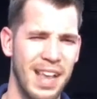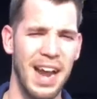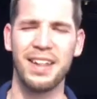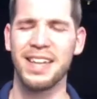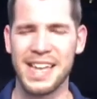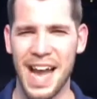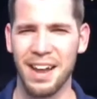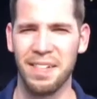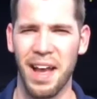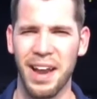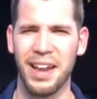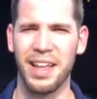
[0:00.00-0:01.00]
of the
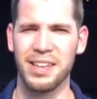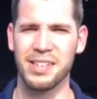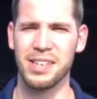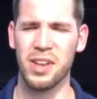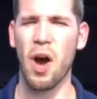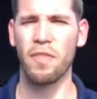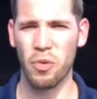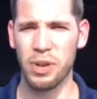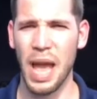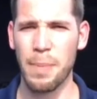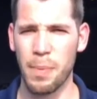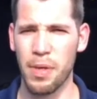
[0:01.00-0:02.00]
tagline is this off-road
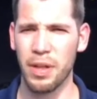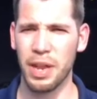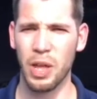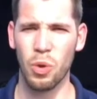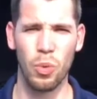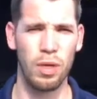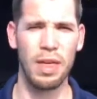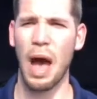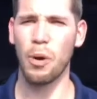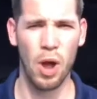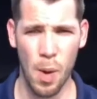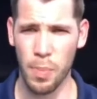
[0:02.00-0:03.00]
capability
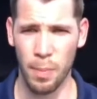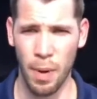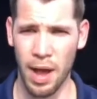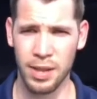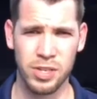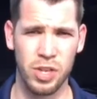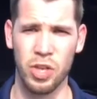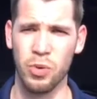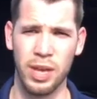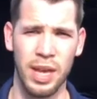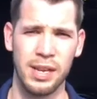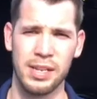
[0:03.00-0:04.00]
without compromise. So you
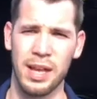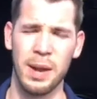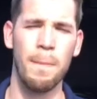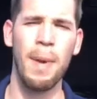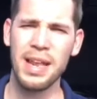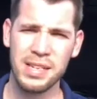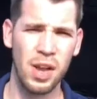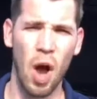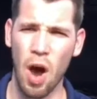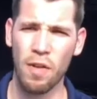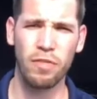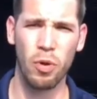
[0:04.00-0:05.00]
get an amazing
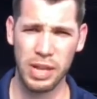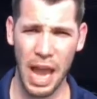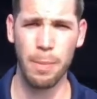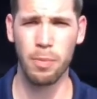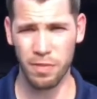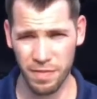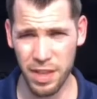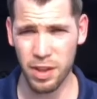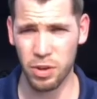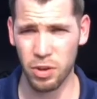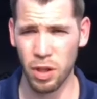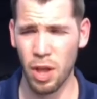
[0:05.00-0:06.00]
off-road capable
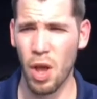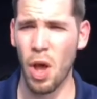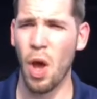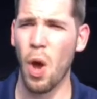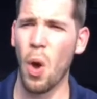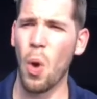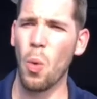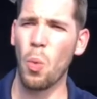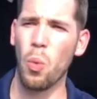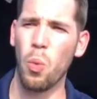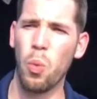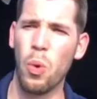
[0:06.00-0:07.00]
vehicle
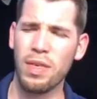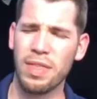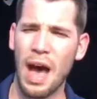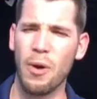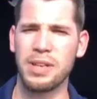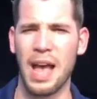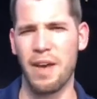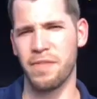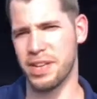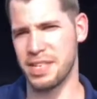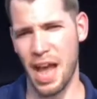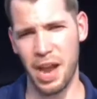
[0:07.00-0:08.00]
without
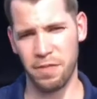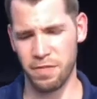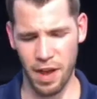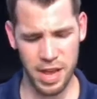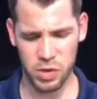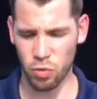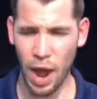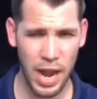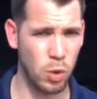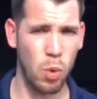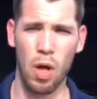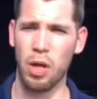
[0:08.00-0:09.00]
having to sacrifice
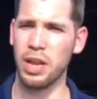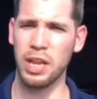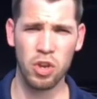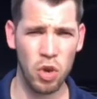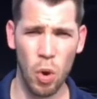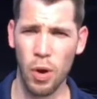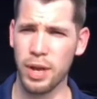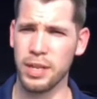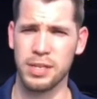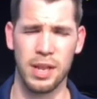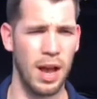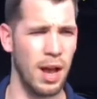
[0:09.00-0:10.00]
ride quality,
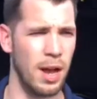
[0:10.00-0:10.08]
noise,